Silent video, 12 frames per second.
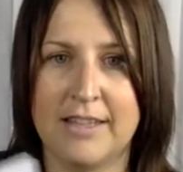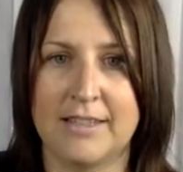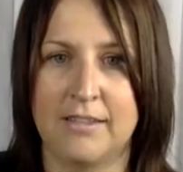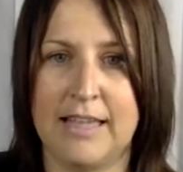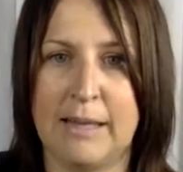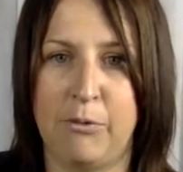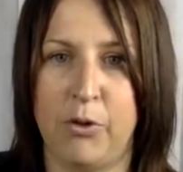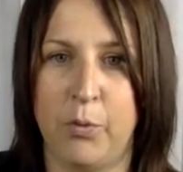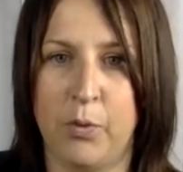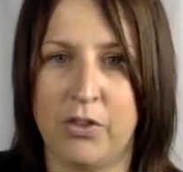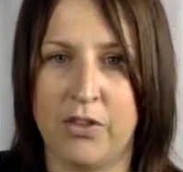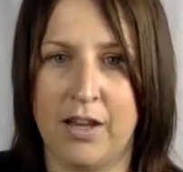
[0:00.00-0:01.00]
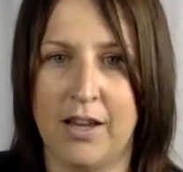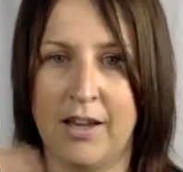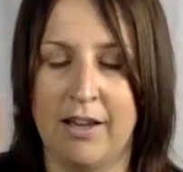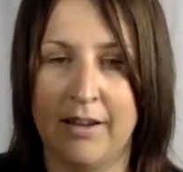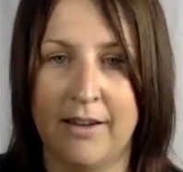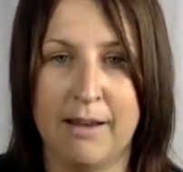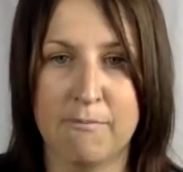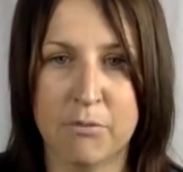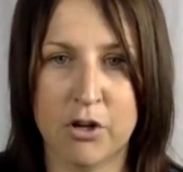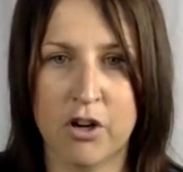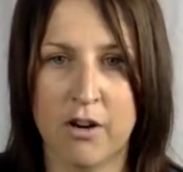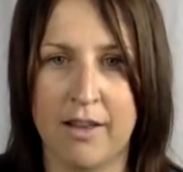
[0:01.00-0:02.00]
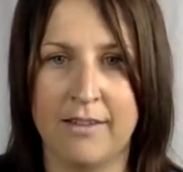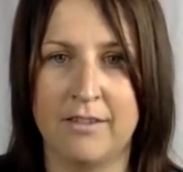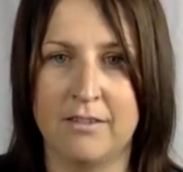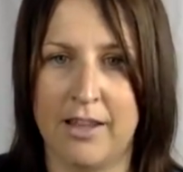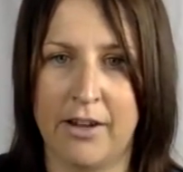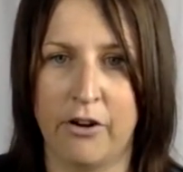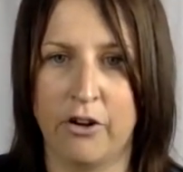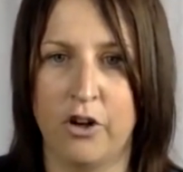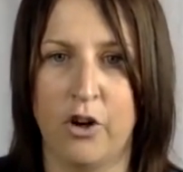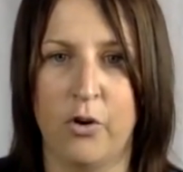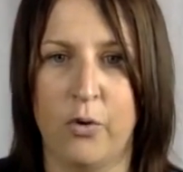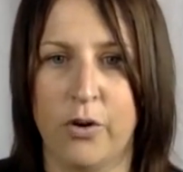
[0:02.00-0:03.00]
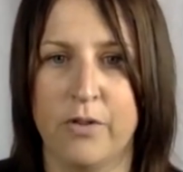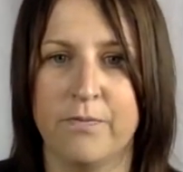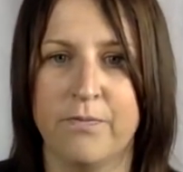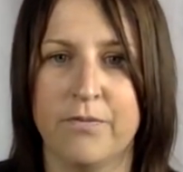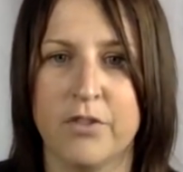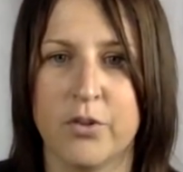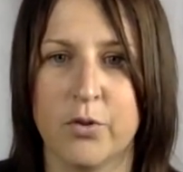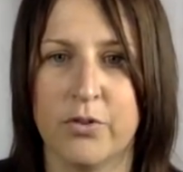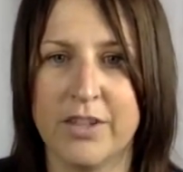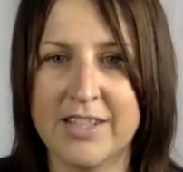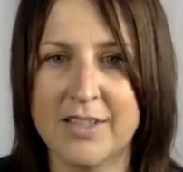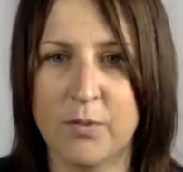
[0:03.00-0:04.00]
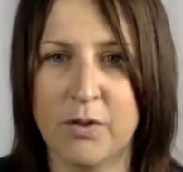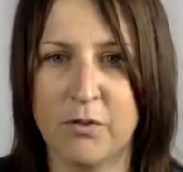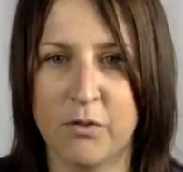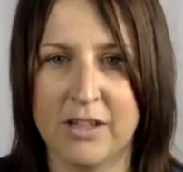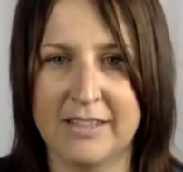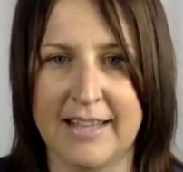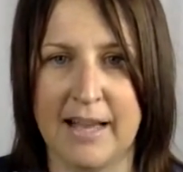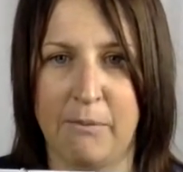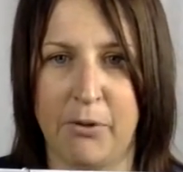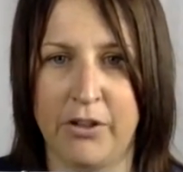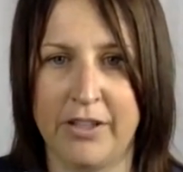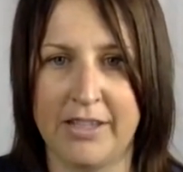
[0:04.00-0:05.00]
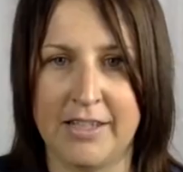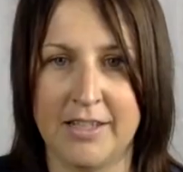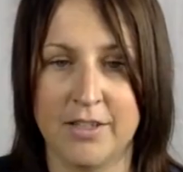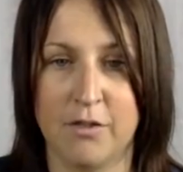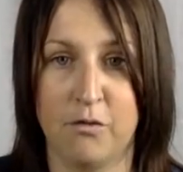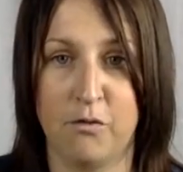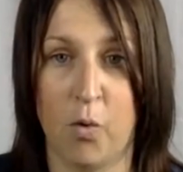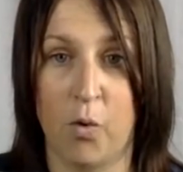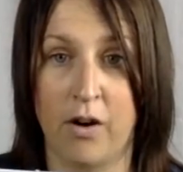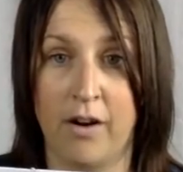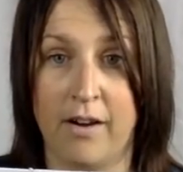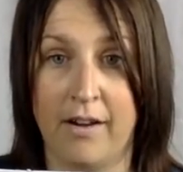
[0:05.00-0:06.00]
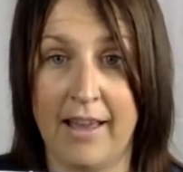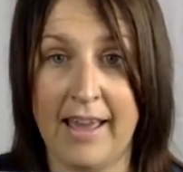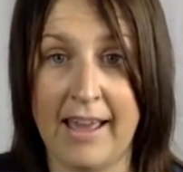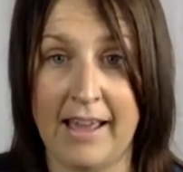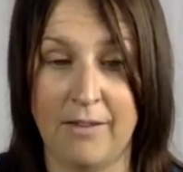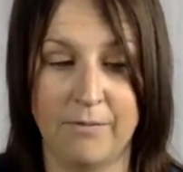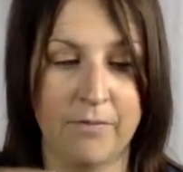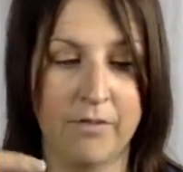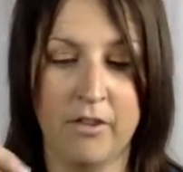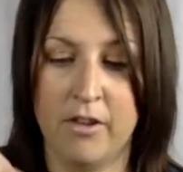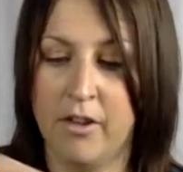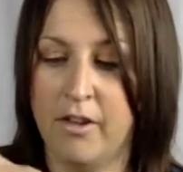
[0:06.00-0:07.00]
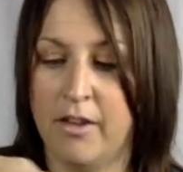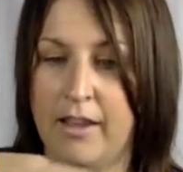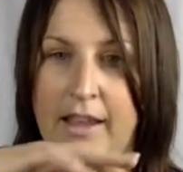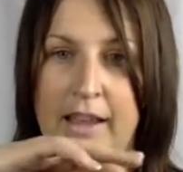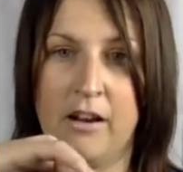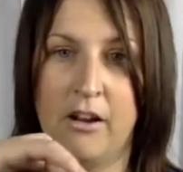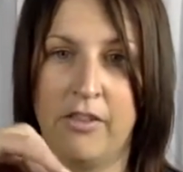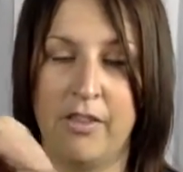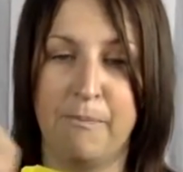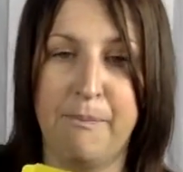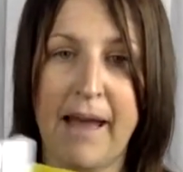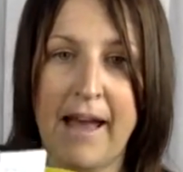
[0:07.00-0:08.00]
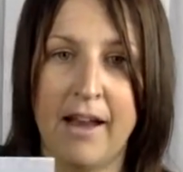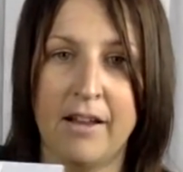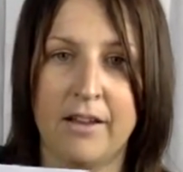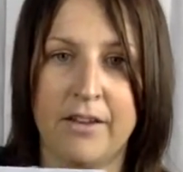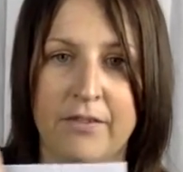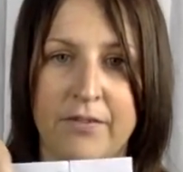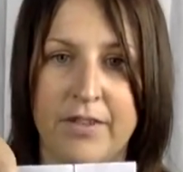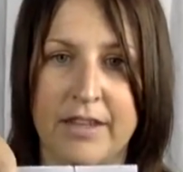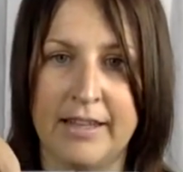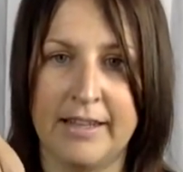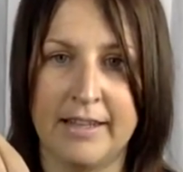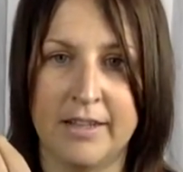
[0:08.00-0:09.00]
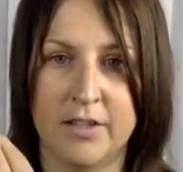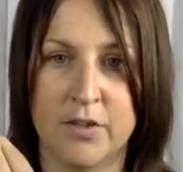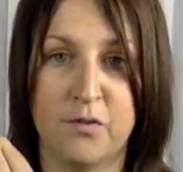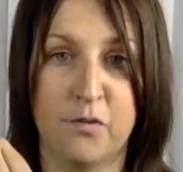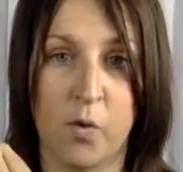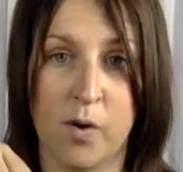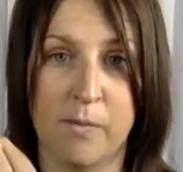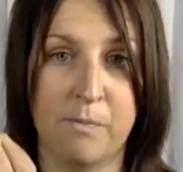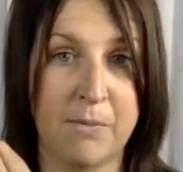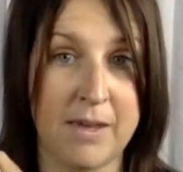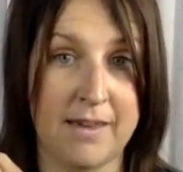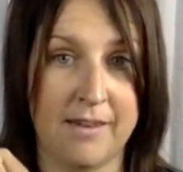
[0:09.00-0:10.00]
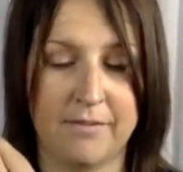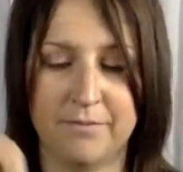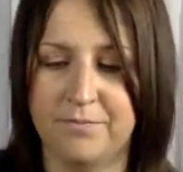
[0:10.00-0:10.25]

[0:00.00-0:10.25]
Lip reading: is labeled with a number and a letter code. So this one, for example, is for A, and on the back it is for B.